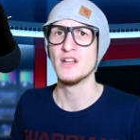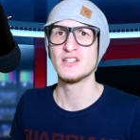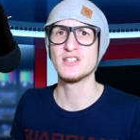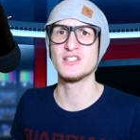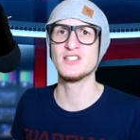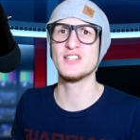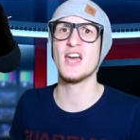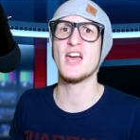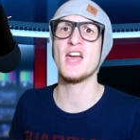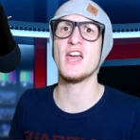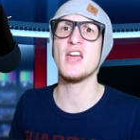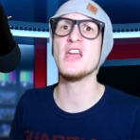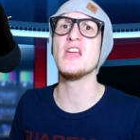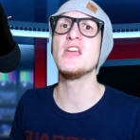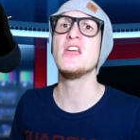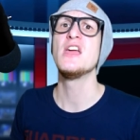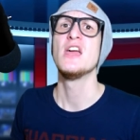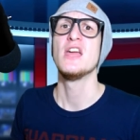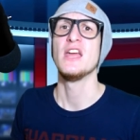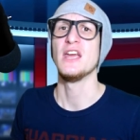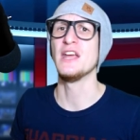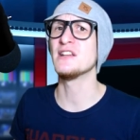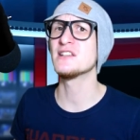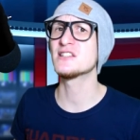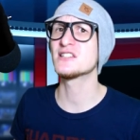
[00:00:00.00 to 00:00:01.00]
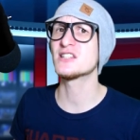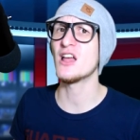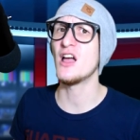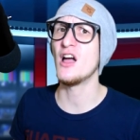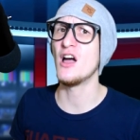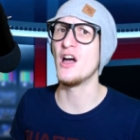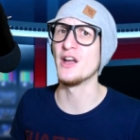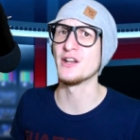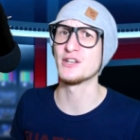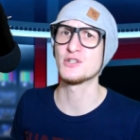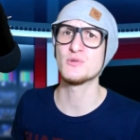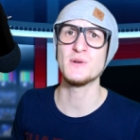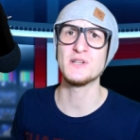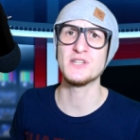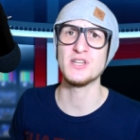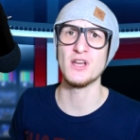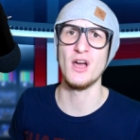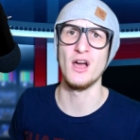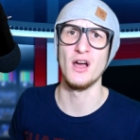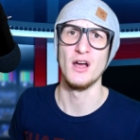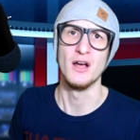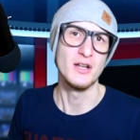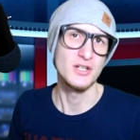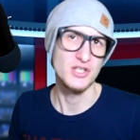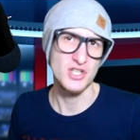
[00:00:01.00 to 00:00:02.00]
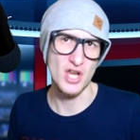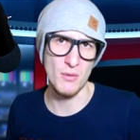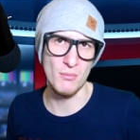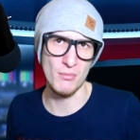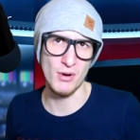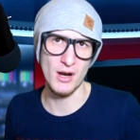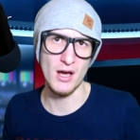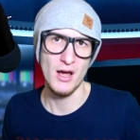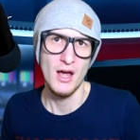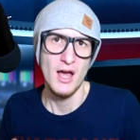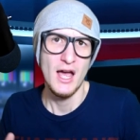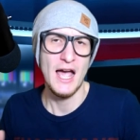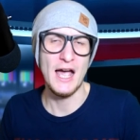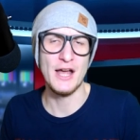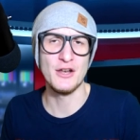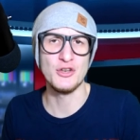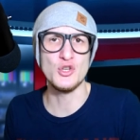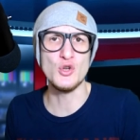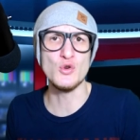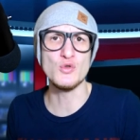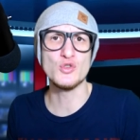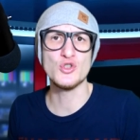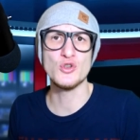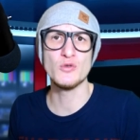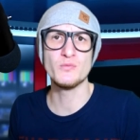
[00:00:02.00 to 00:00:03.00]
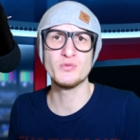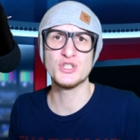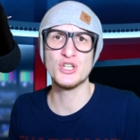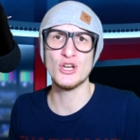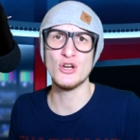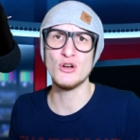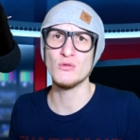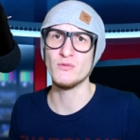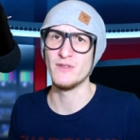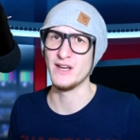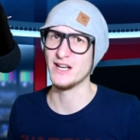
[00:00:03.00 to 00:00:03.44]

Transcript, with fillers: Today Inside Twitter, Tumblr, and YouTube show.